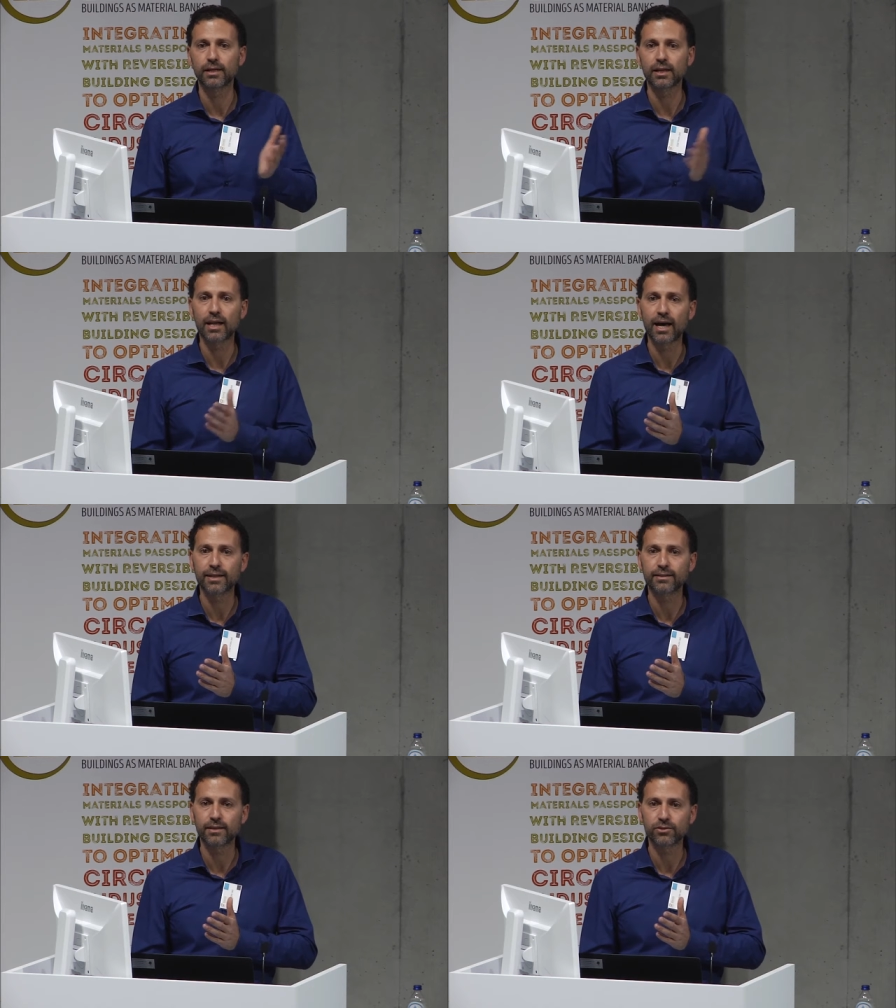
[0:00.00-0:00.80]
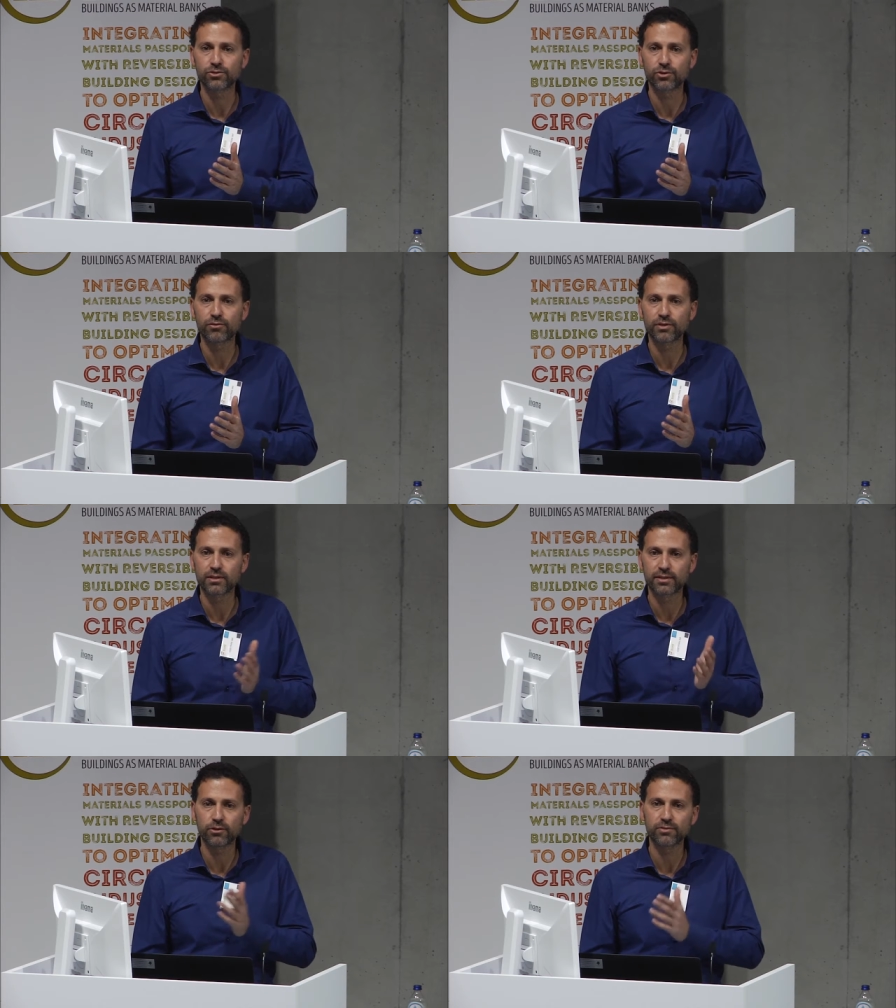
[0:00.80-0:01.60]
light as a service
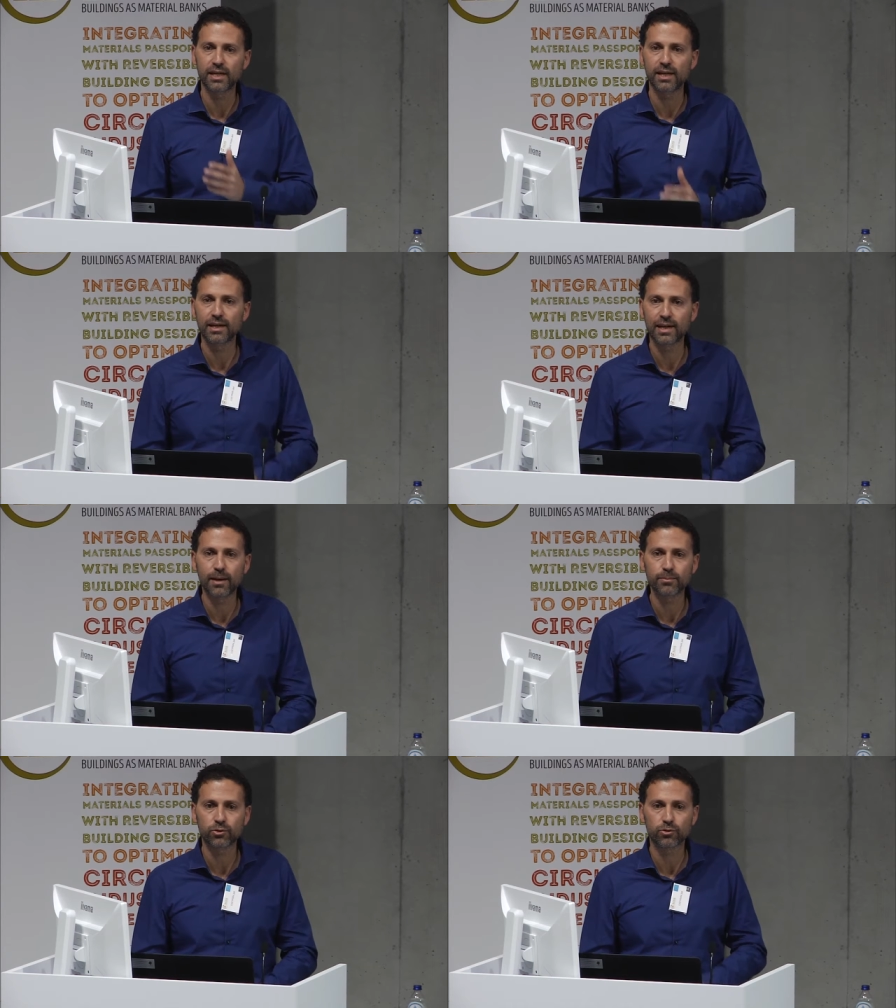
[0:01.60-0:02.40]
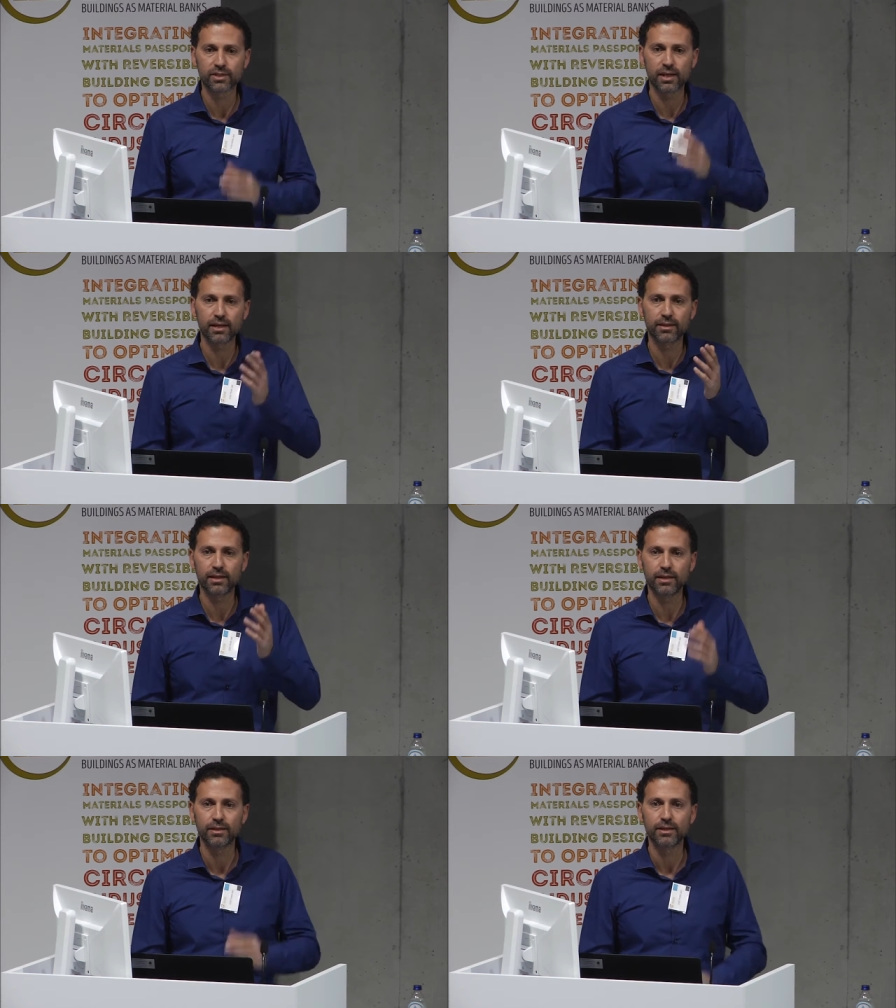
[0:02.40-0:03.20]
instead of selling lamps, or selling
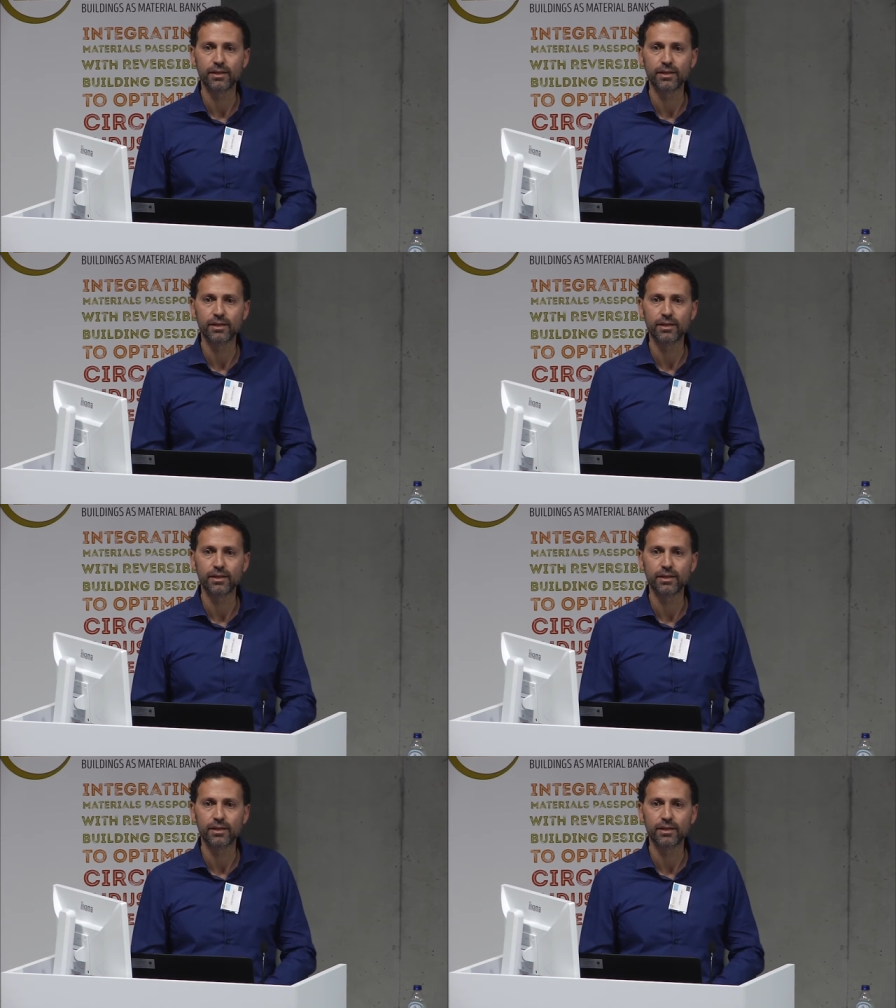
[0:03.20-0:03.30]
the